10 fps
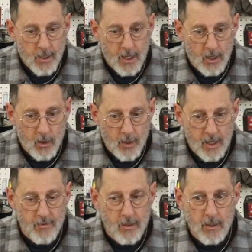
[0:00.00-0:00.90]
you know,
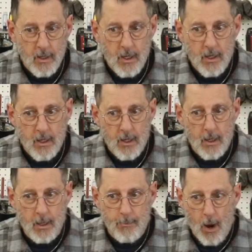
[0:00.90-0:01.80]
even
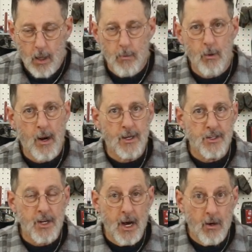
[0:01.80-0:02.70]
uh,
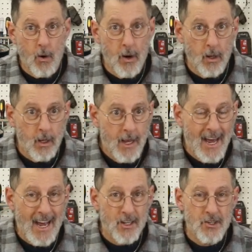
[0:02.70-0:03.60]
polymerized tung oil
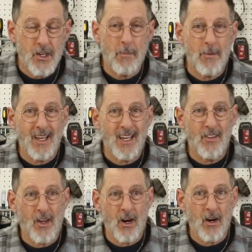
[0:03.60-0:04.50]
has something
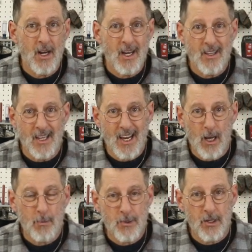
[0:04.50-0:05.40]
in there that
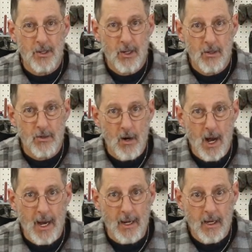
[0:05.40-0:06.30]
helps it
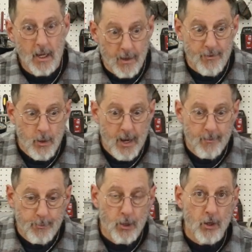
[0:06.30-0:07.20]
dry. If you
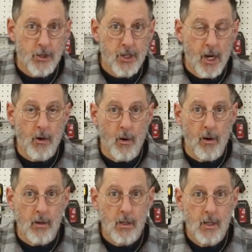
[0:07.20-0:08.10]
have pure tung
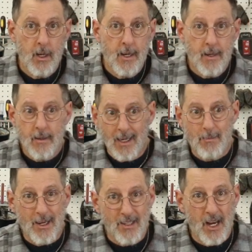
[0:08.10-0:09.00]
oil,
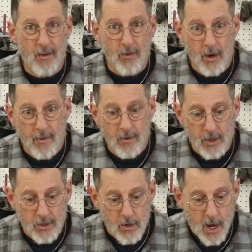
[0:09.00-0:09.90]
that may take forever
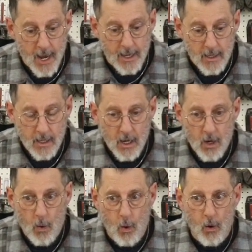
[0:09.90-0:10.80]
to dry,
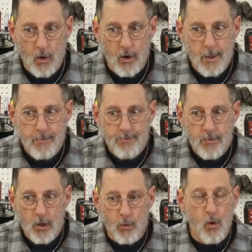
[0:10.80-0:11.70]
or
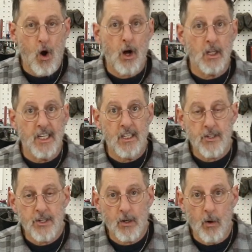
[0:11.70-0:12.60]
raw
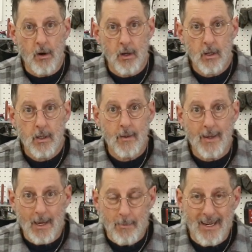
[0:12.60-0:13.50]
linseed oil,
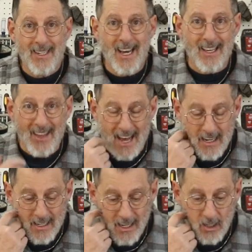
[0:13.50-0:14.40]
that may take
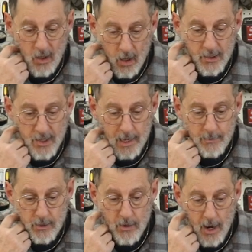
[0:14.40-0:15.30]
that a long
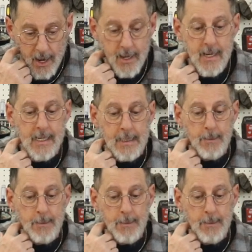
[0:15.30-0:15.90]
time to dry.